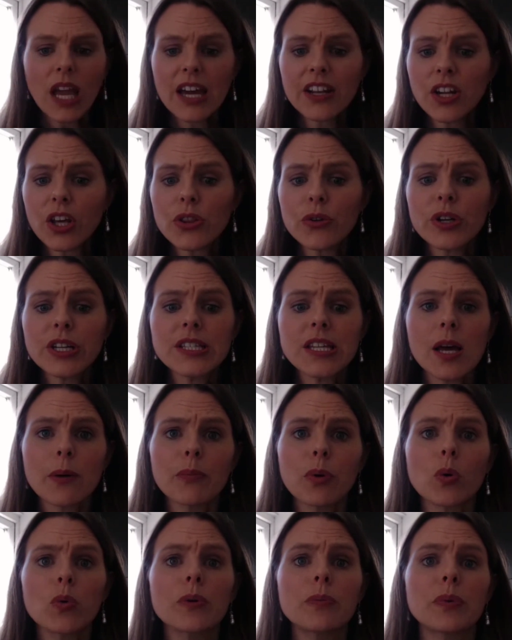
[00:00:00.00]
Another
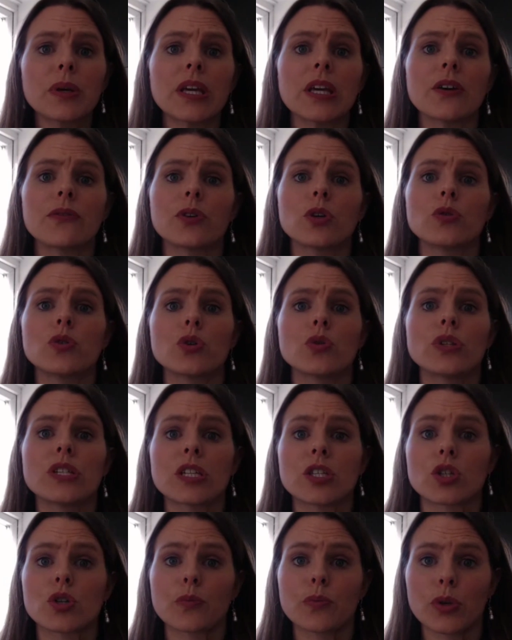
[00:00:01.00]
example would be if you do
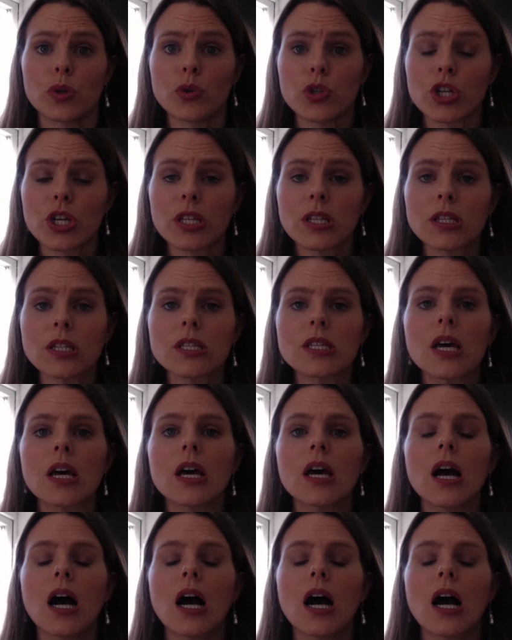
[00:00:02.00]
distributions.